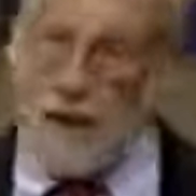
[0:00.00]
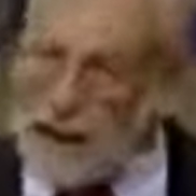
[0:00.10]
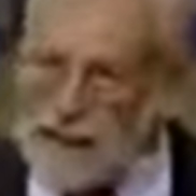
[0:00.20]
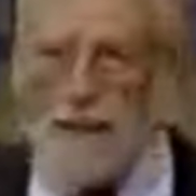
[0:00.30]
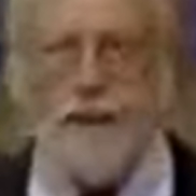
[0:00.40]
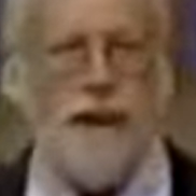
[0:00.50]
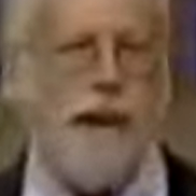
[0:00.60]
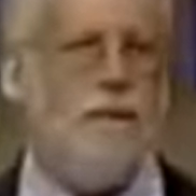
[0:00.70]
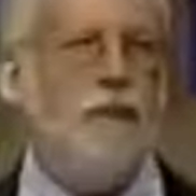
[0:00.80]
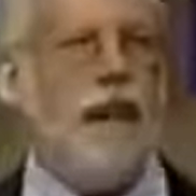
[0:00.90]
Well, that's the way
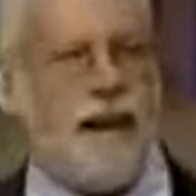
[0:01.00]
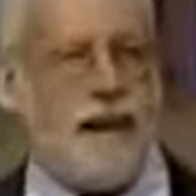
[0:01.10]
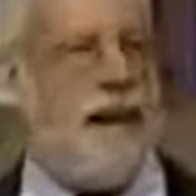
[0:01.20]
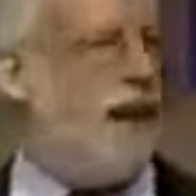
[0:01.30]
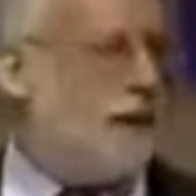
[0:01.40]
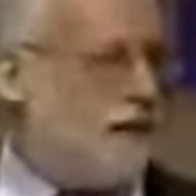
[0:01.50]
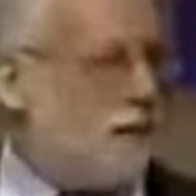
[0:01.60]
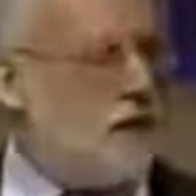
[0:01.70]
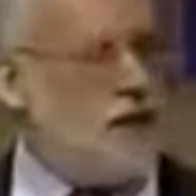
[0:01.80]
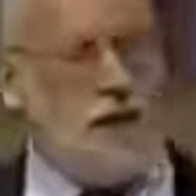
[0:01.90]
they would like it, unless, of
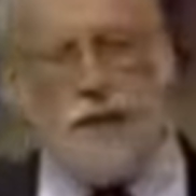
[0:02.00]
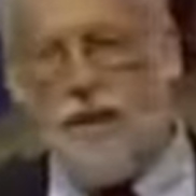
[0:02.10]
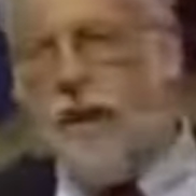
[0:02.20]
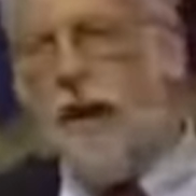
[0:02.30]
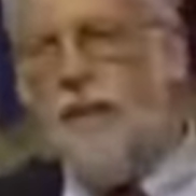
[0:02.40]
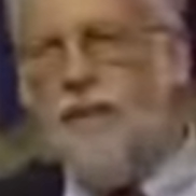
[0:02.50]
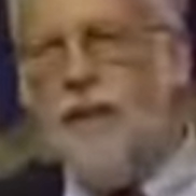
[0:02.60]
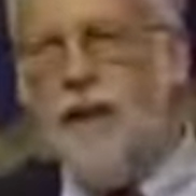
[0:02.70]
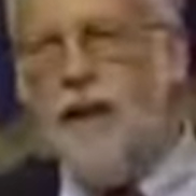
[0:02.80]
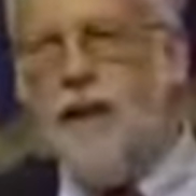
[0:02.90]
course, you join.
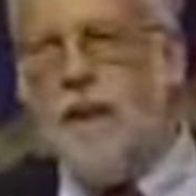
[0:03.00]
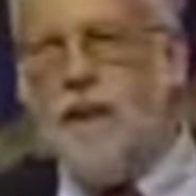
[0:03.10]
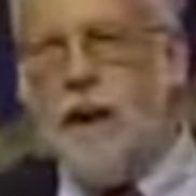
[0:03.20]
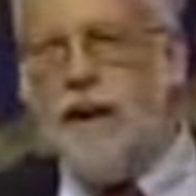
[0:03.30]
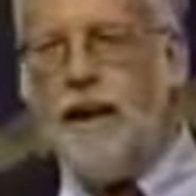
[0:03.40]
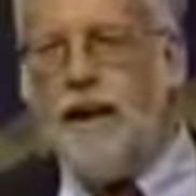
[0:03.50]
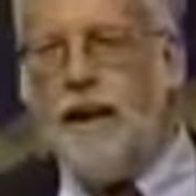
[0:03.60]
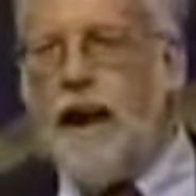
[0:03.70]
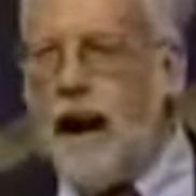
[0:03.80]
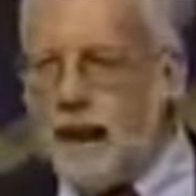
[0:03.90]
But
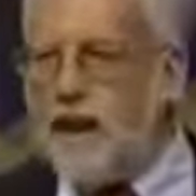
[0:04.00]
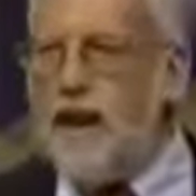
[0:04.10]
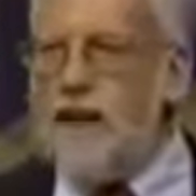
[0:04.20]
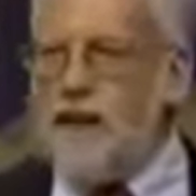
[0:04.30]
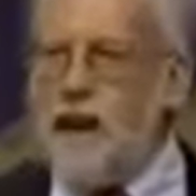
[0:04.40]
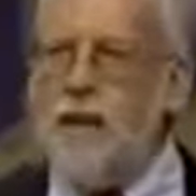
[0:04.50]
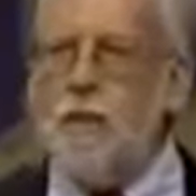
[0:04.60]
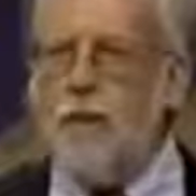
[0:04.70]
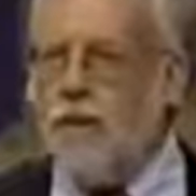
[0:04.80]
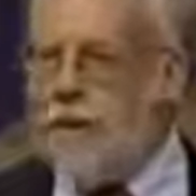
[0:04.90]
actually, there's a lot
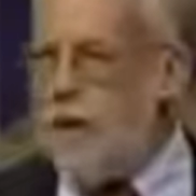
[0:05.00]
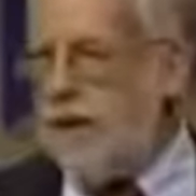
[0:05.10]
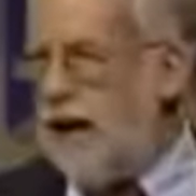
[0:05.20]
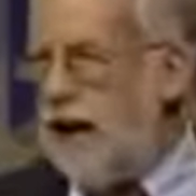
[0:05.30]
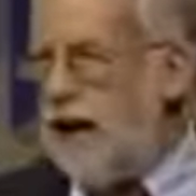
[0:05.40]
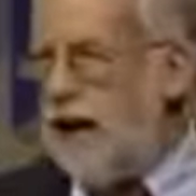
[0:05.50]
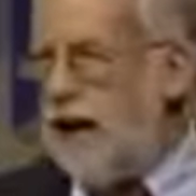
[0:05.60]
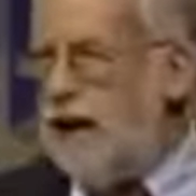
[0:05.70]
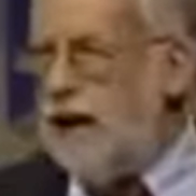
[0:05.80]
more to it than that.